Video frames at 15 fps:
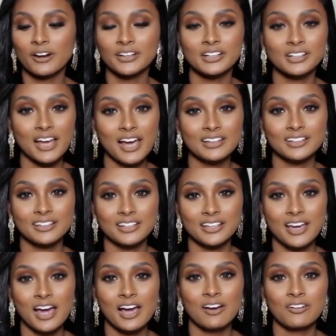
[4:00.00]
I'm very glad that
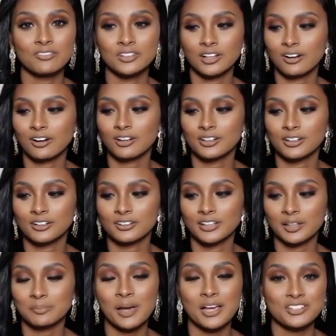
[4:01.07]
they have the color
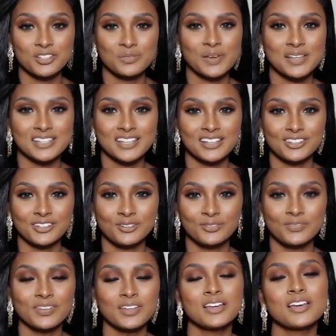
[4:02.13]
that matches my skin tone.